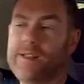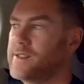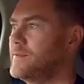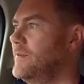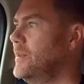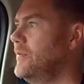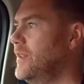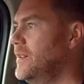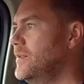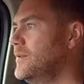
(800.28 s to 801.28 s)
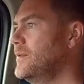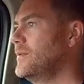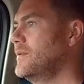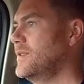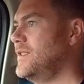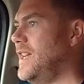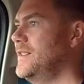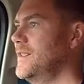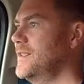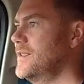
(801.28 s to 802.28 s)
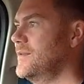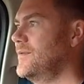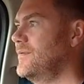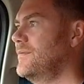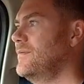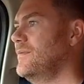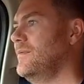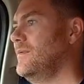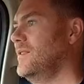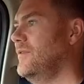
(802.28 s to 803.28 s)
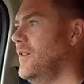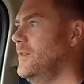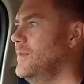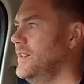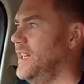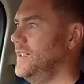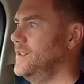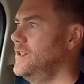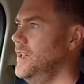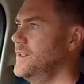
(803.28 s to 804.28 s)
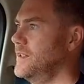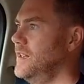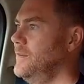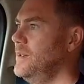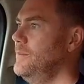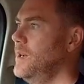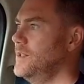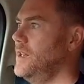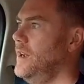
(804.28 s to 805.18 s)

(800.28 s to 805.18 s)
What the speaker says: because Volvo standards of refinement and shit are going to be much